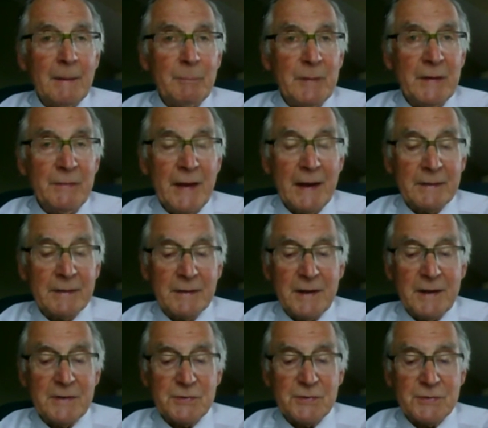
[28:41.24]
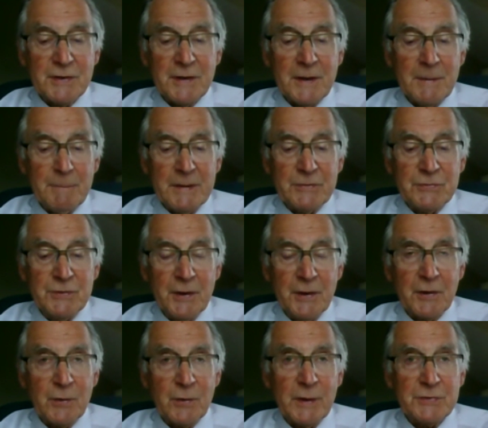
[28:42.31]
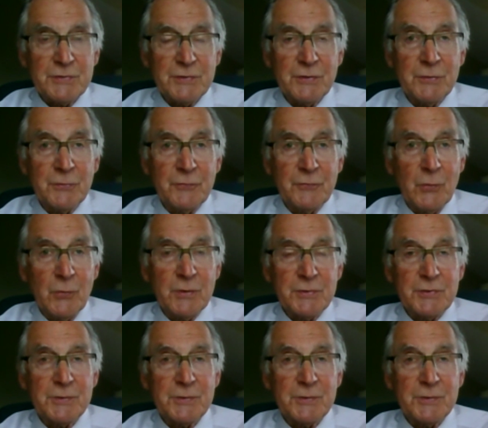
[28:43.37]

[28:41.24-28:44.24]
In that case, it's not a question of focus.